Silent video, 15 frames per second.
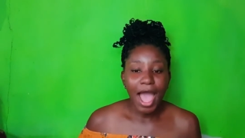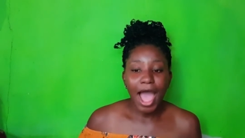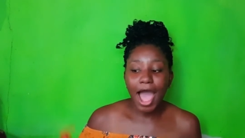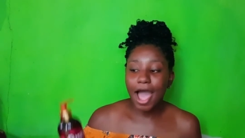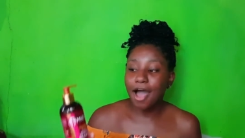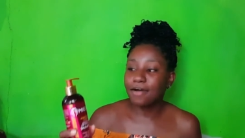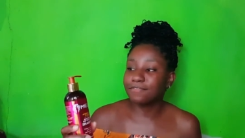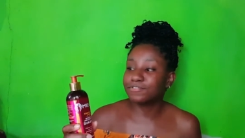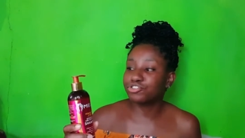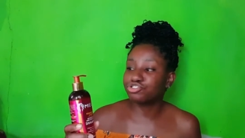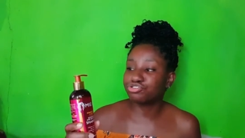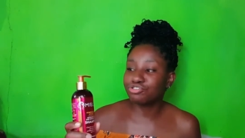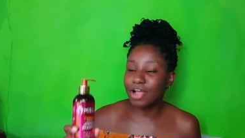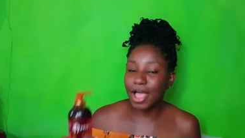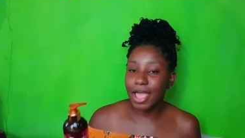I've
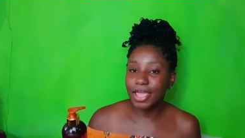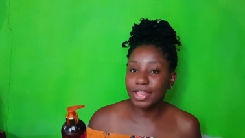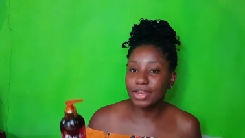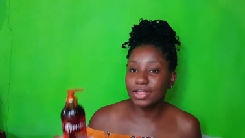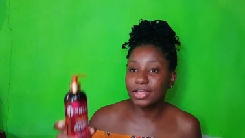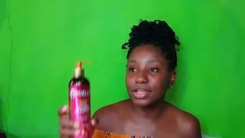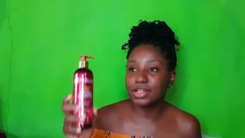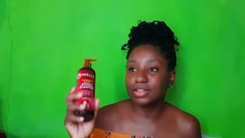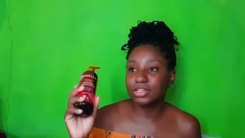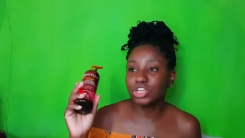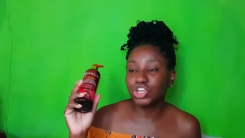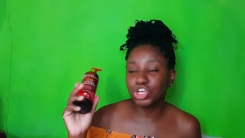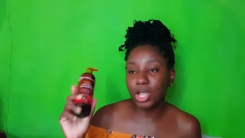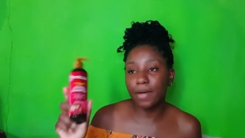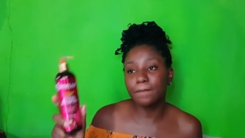tried the
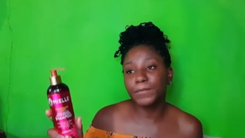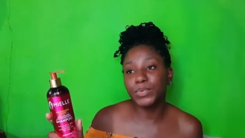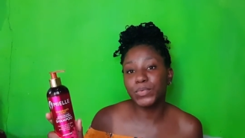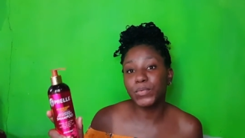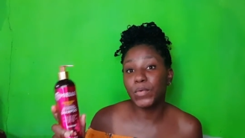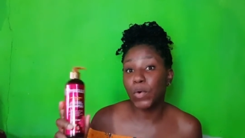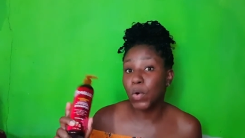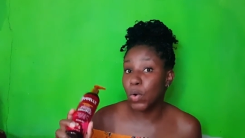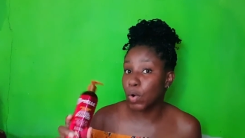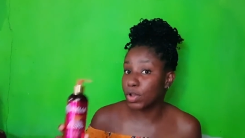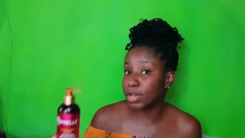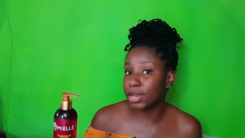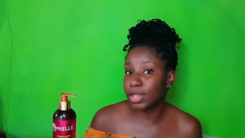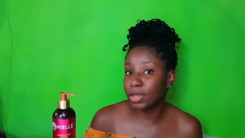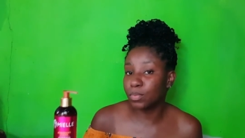shampoo
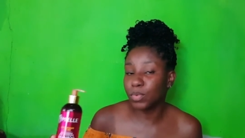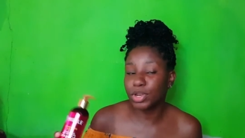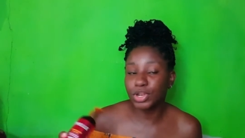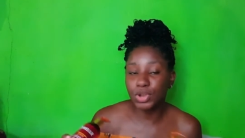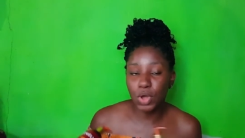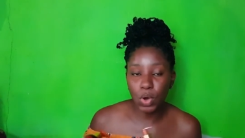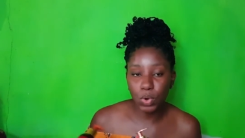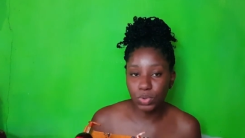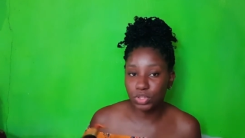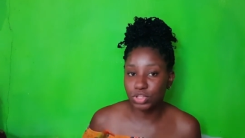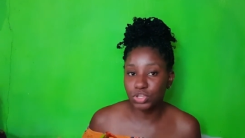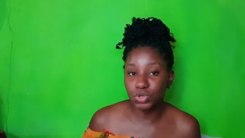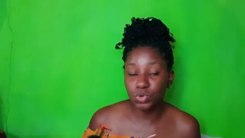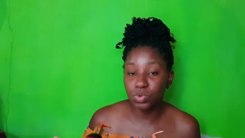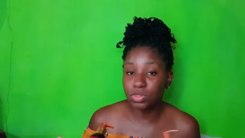only without
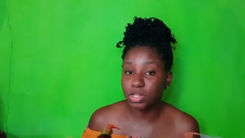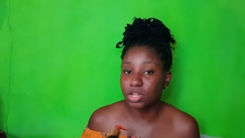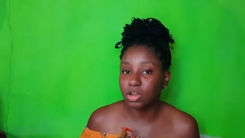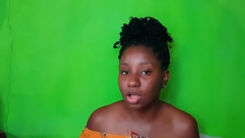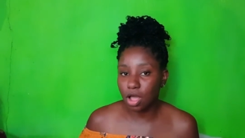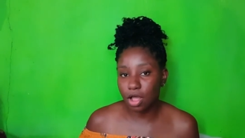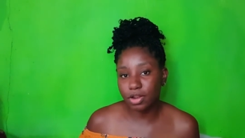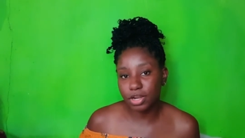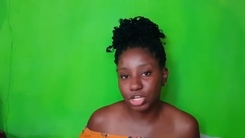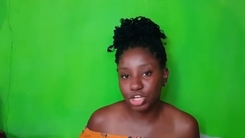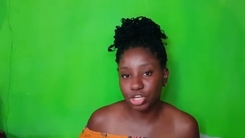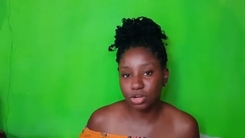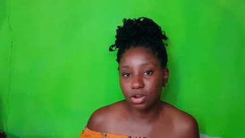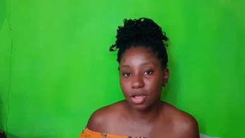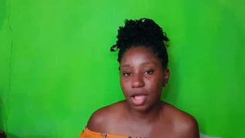using the
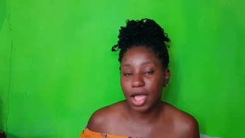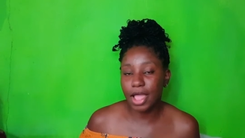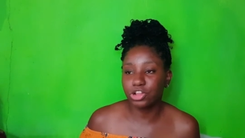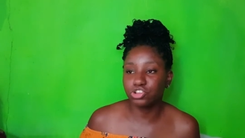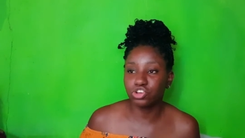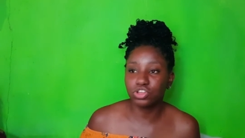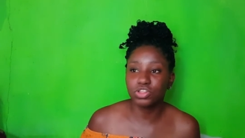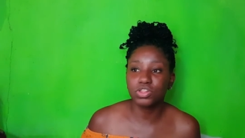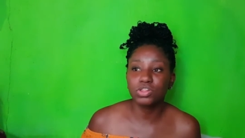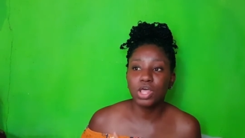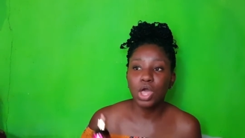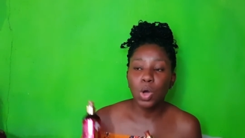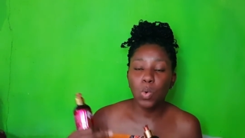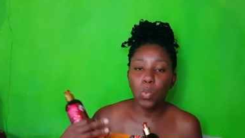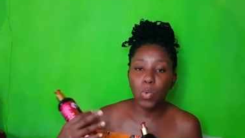conditioner, and just
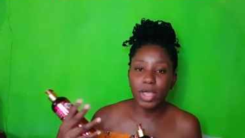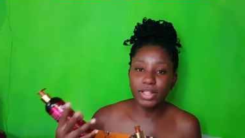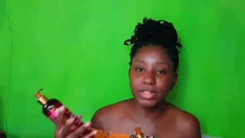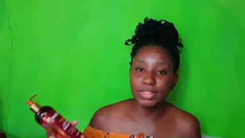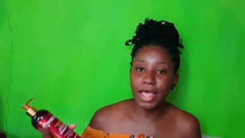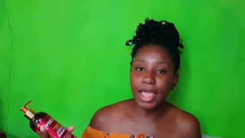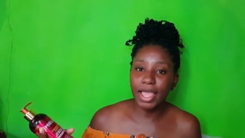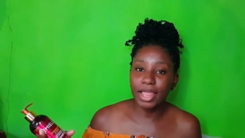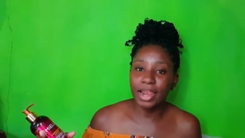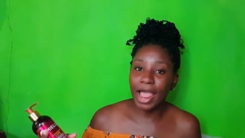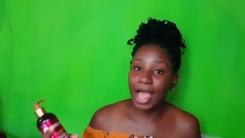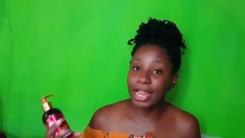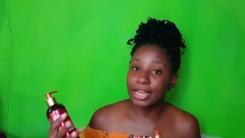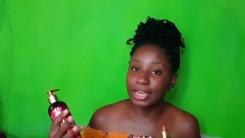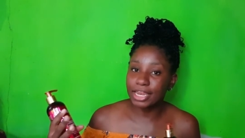went ahead
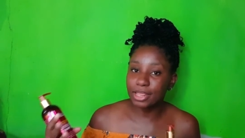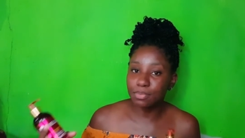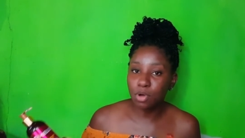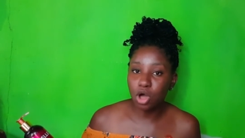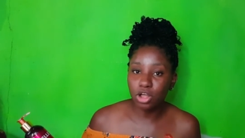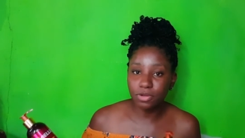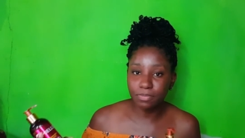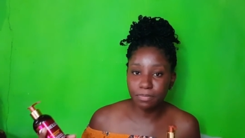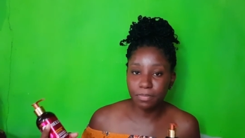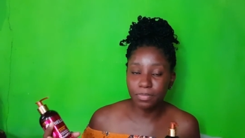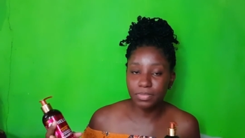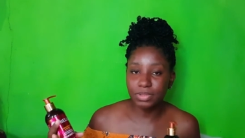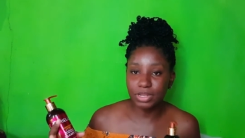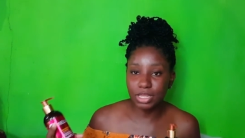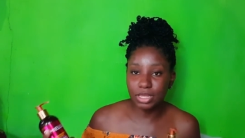and deep
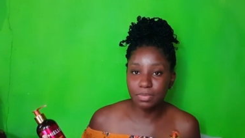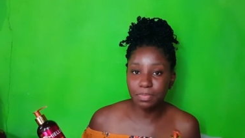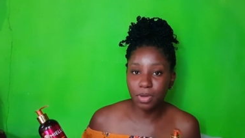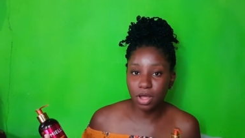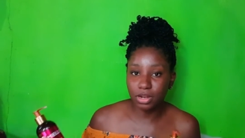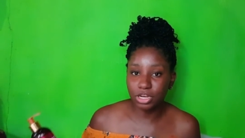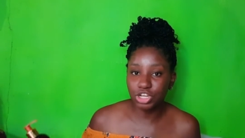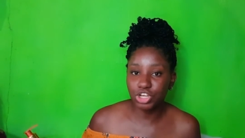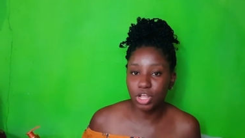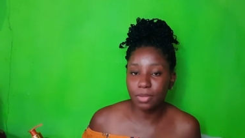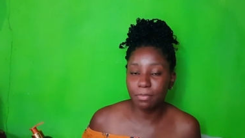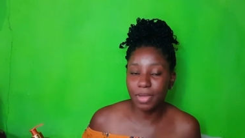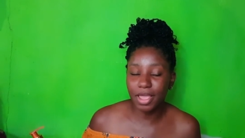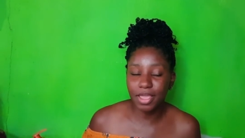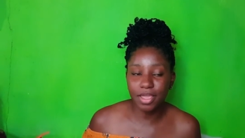
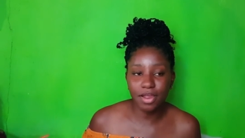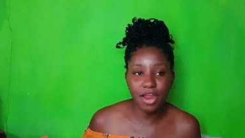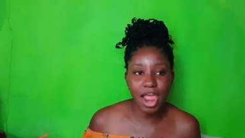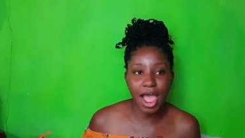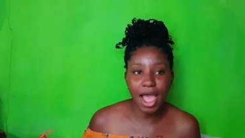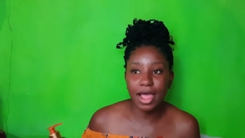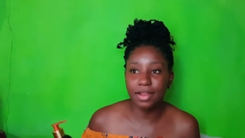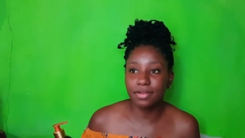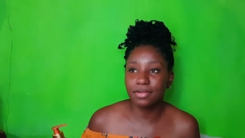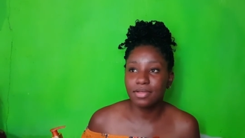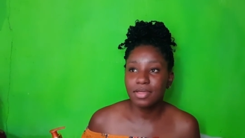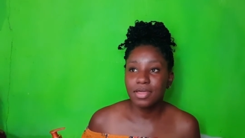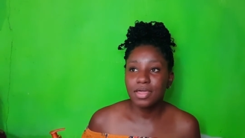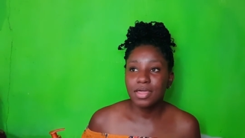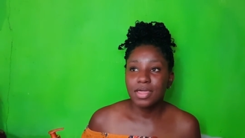conditioned my hair, and
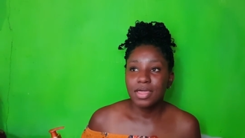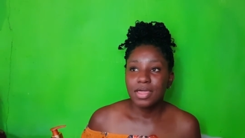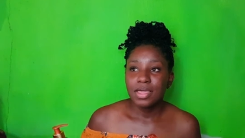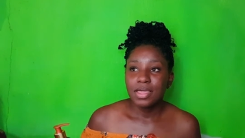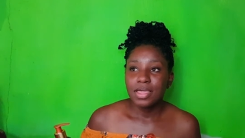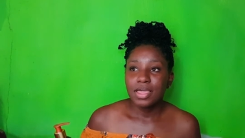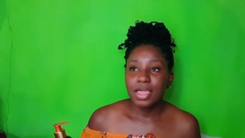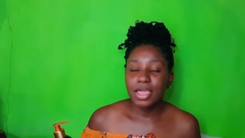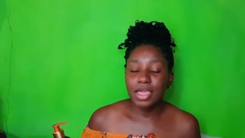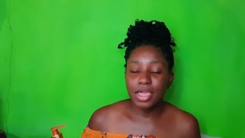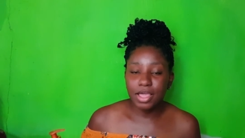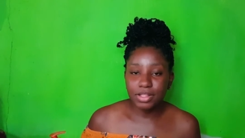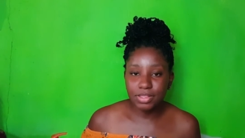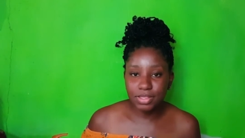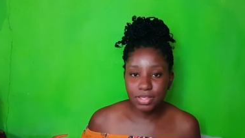
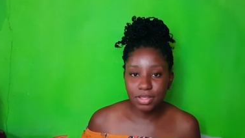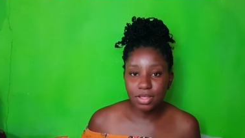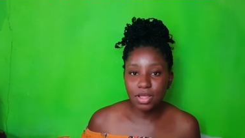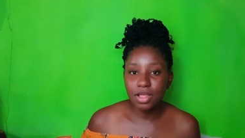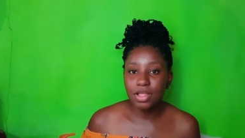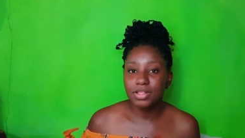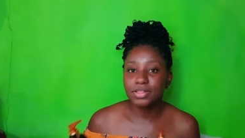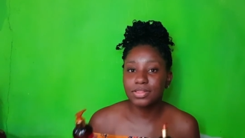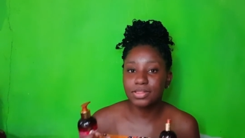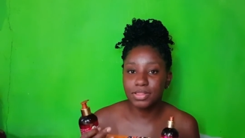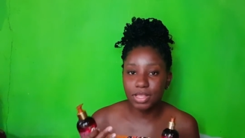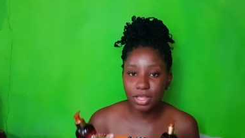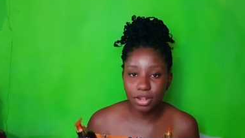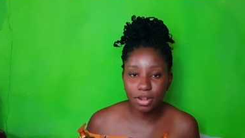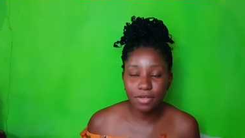it
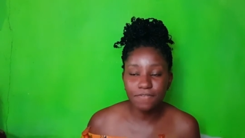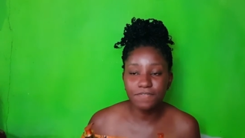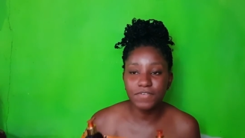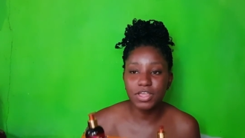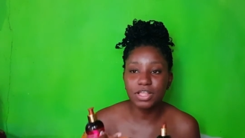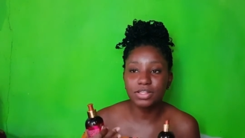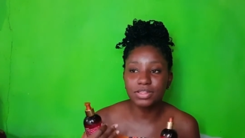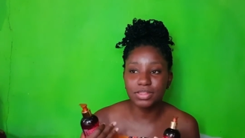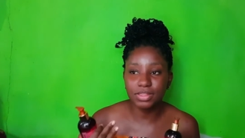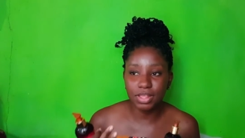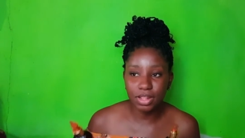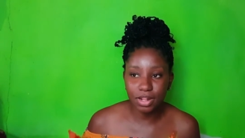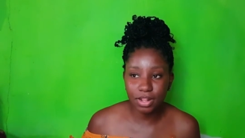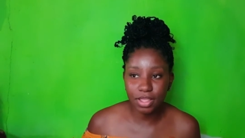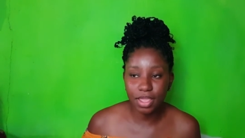still feels
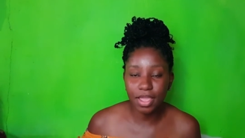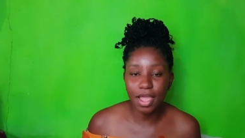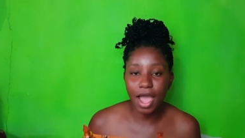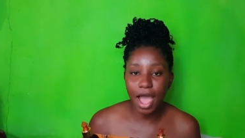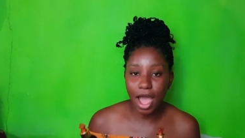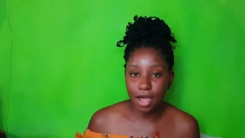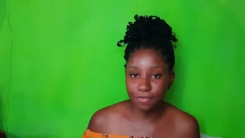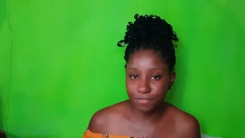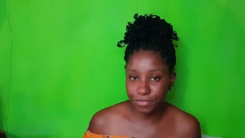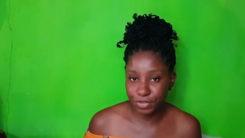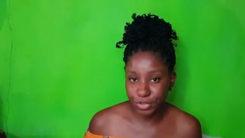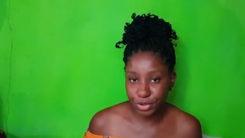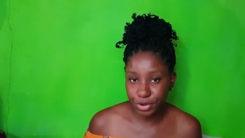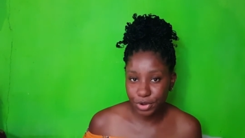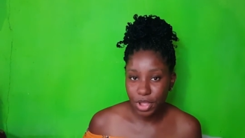silky
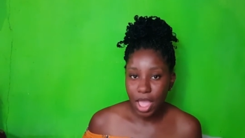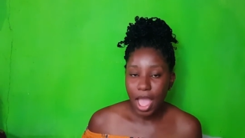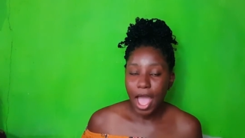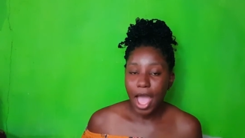after.